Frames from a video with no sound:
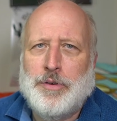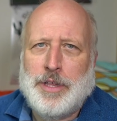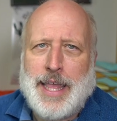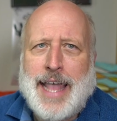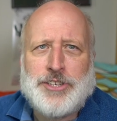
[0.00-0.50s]

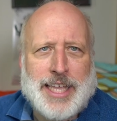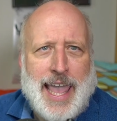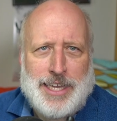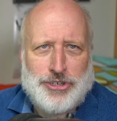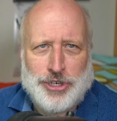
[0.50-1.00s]

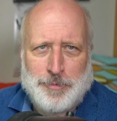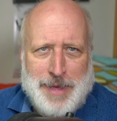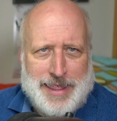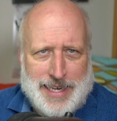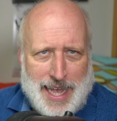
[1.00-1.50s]
educational
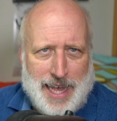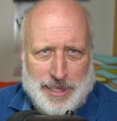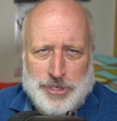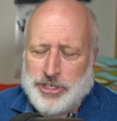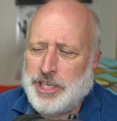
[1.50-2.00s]

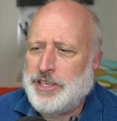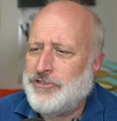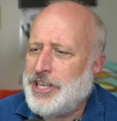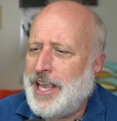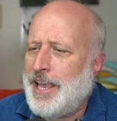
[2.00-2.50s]

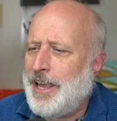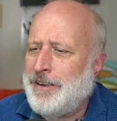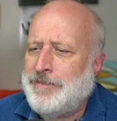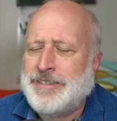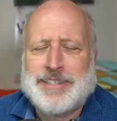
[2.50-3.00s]
methodologies
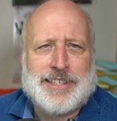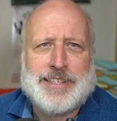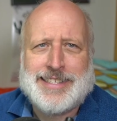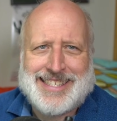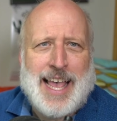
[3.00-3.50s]
and
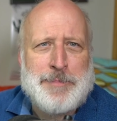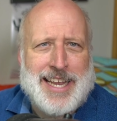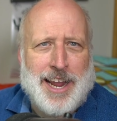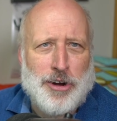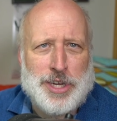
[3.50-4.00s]

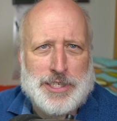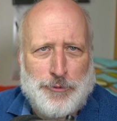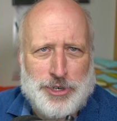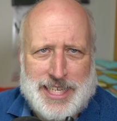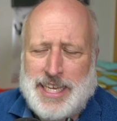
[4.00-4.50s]
seminaries
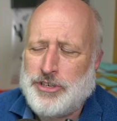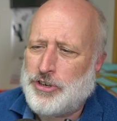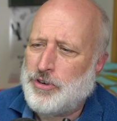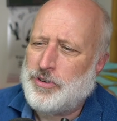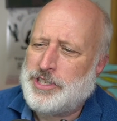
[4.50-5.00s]
for
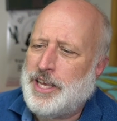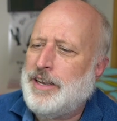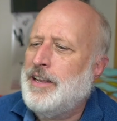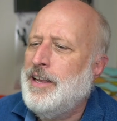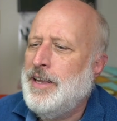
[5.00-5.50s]
teachers,
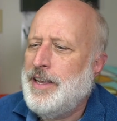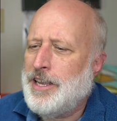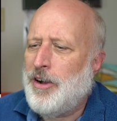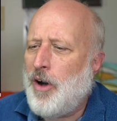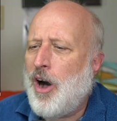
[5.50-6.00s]
and you
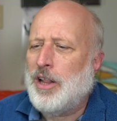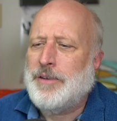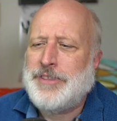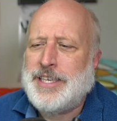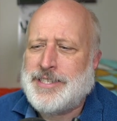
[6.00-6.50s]
know, all
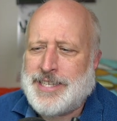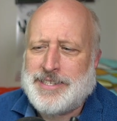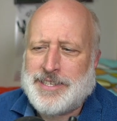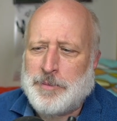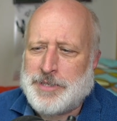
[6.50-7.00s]
of these
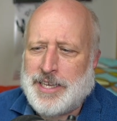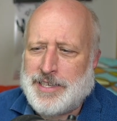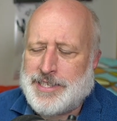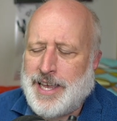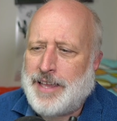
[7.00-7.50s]
systems. In a
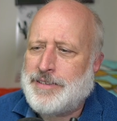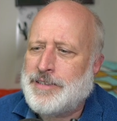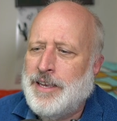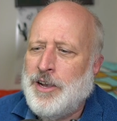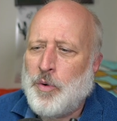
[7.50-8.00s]
sense,
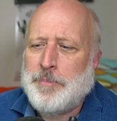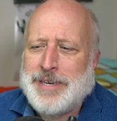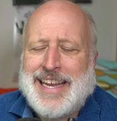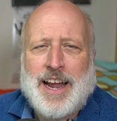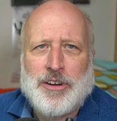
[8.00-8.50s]
what
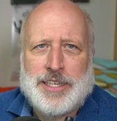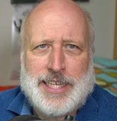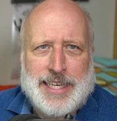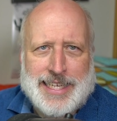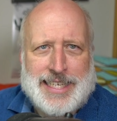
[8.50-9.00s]

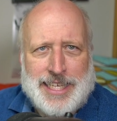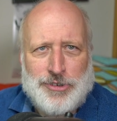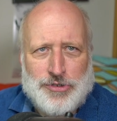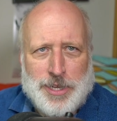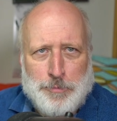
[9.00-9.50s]
modernity
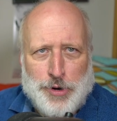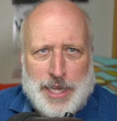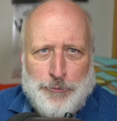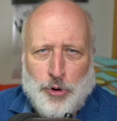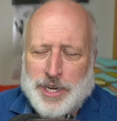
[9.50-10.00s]
continues to breed
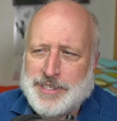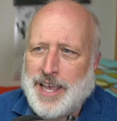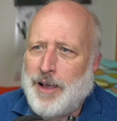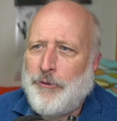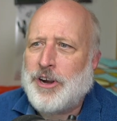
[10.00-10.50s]
for
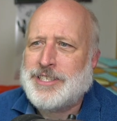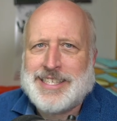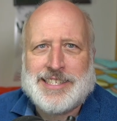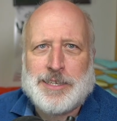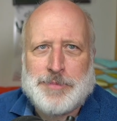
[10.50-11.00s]
itself are
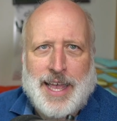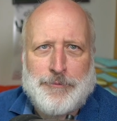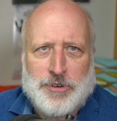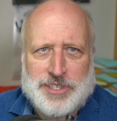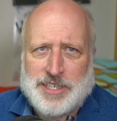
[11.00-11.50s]
systems
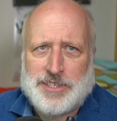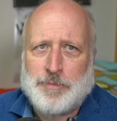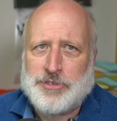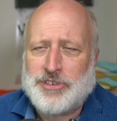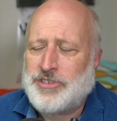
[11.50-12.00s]
after
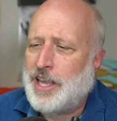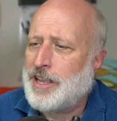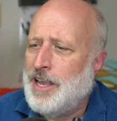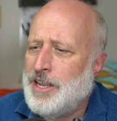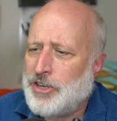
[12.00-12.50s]
systems, just like
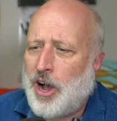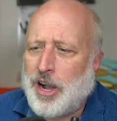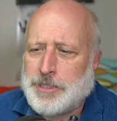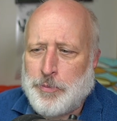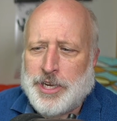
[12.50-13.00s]

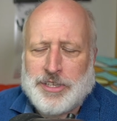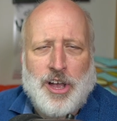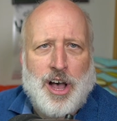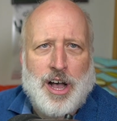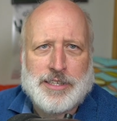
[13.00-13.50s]
dogs breed
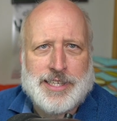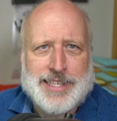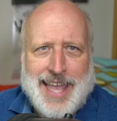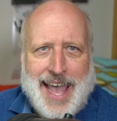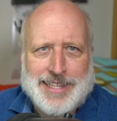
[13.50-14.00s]
dogs and
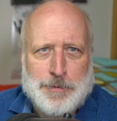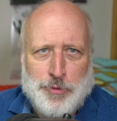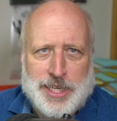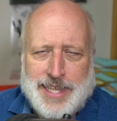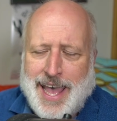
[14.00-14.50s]
cats
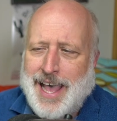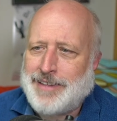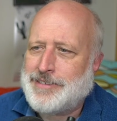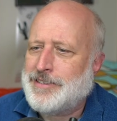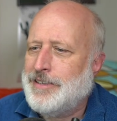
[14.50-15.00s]
breed cats.